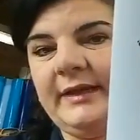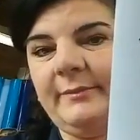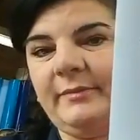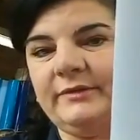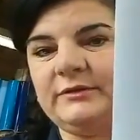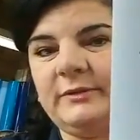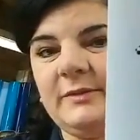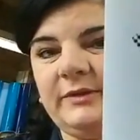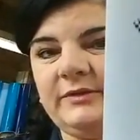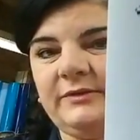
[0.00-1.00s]
And most
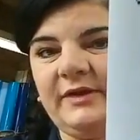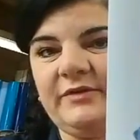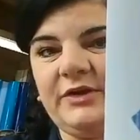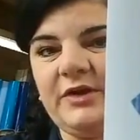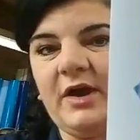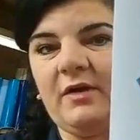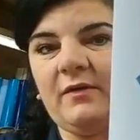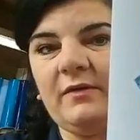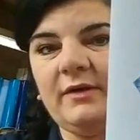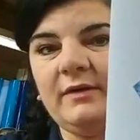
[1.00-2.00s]
people don't even
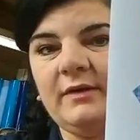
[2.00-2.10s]
know